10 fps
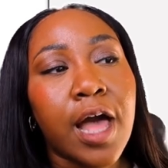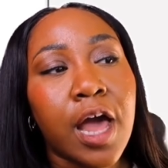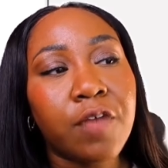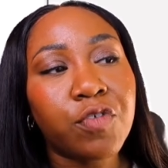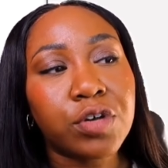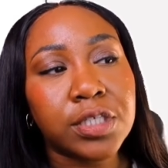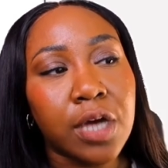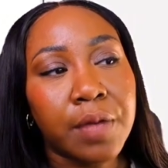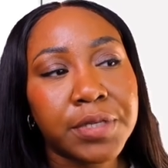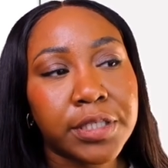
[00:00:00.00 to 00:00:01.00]
And I've got
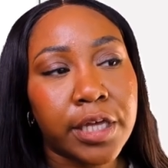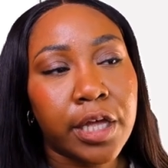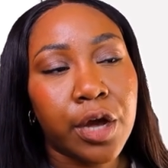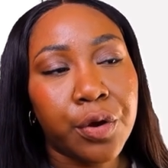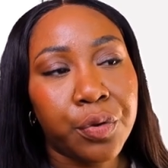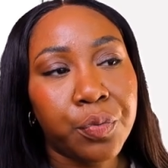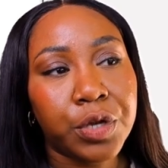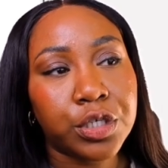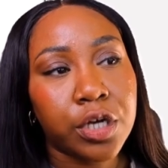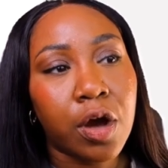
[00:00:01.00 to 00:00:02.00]
Cyber CEO,
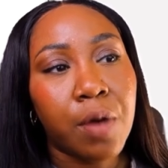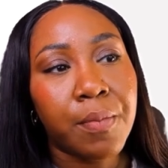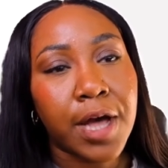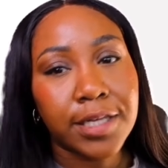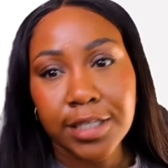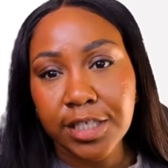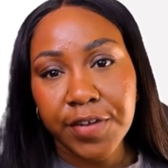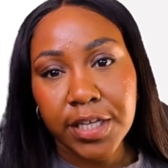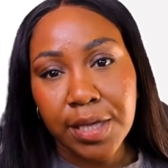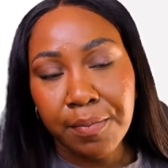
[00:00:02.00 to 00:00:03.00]
which are my
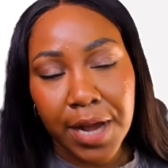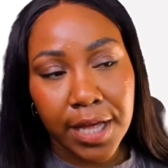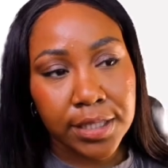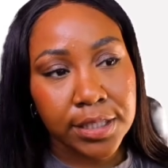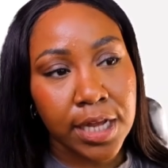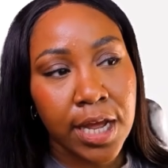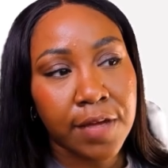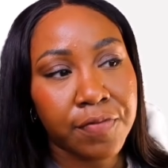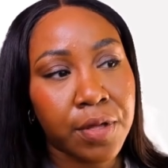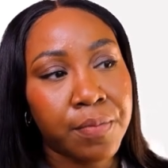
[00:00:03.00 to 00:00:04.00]
6-figure templates. And I
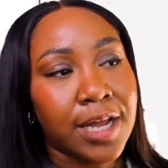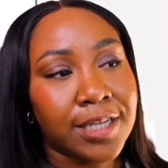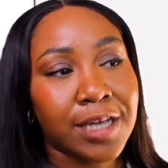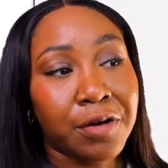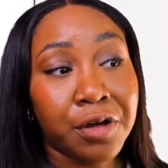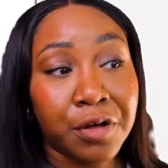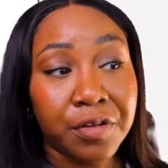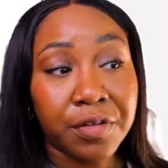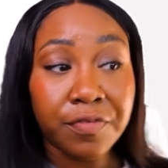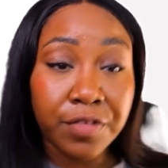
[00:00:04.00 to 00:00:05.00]
give them a discount code.
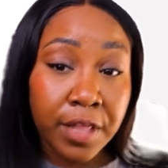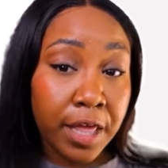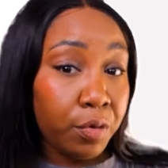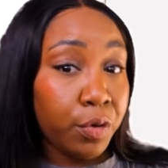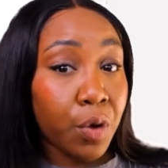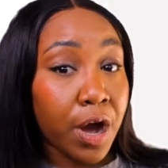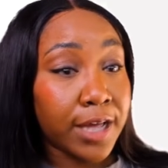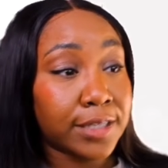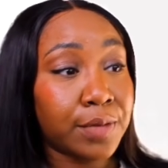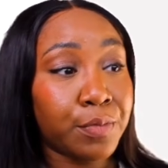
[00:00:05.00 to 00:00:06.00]
If the eagle
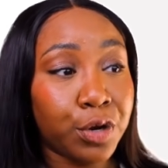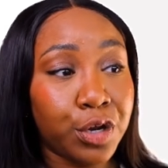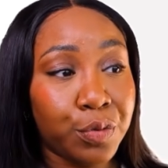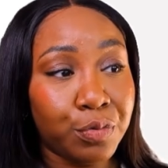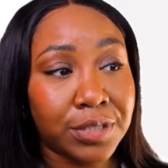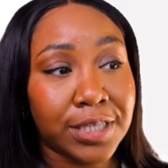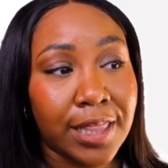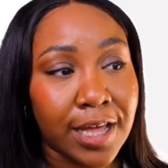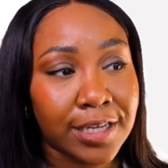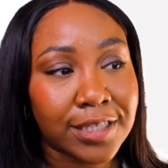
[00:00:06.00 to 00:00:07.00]
eyes among you will see
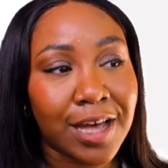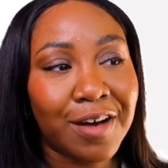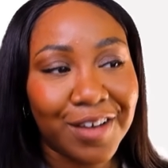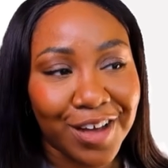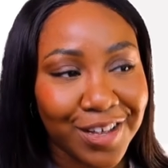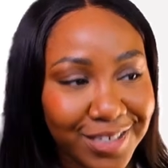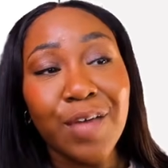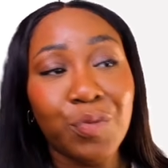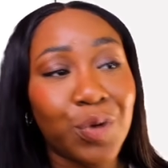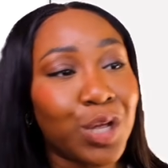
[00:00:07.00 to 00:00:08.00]
that discount code.
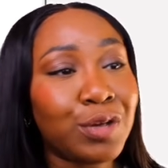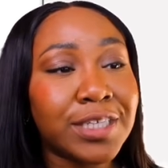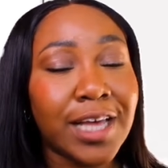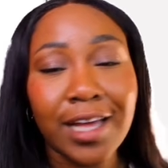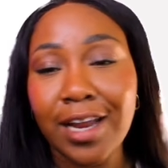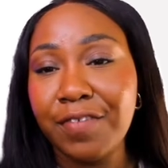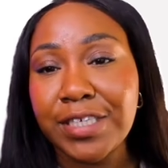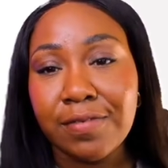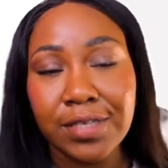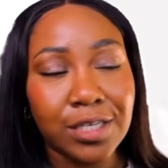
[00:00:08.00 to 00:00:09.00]
If you want to use it and get it for
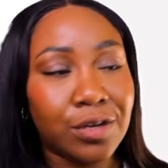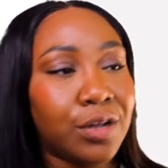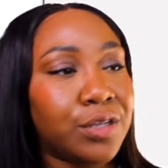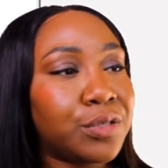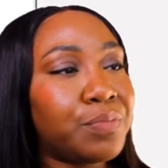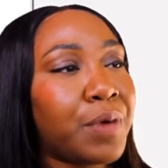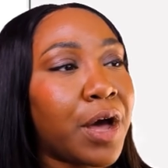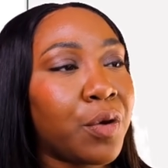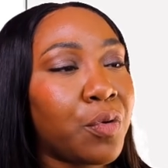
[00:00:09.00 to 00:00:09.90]
$17, by all